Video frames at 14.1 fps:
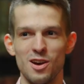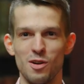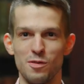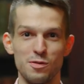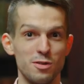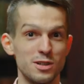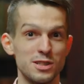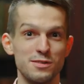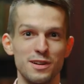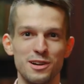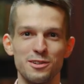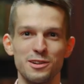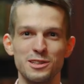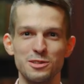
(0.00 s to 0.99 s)
Of course, we
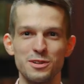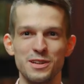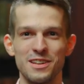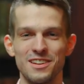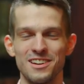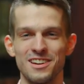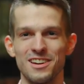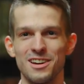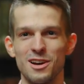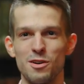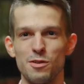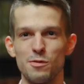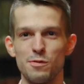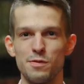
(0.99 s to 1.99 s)
are going to win.
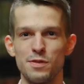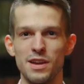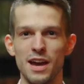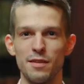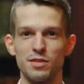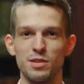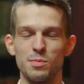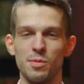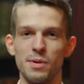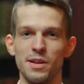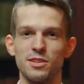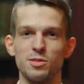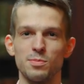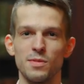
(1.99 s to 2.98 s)
we have the
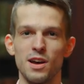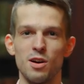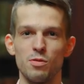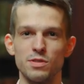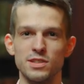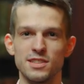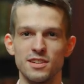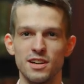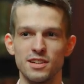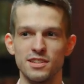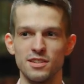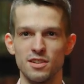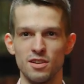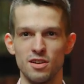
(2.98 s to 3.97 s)
momentum now. We
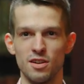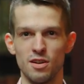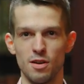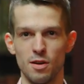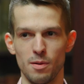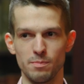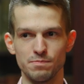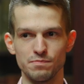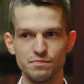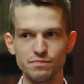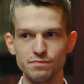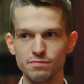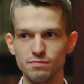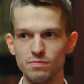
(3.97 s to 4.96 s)
started
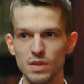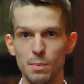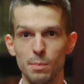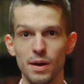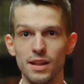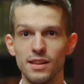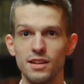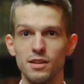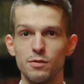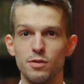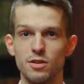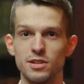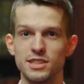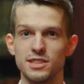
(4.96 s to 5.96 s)
badly in the
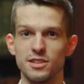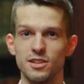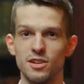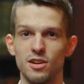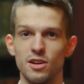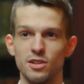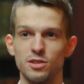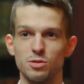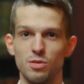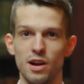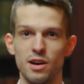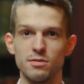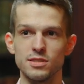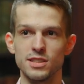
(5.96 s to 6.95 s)
first uh, two
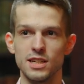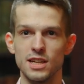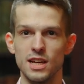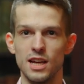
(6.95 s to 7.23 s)
rounds.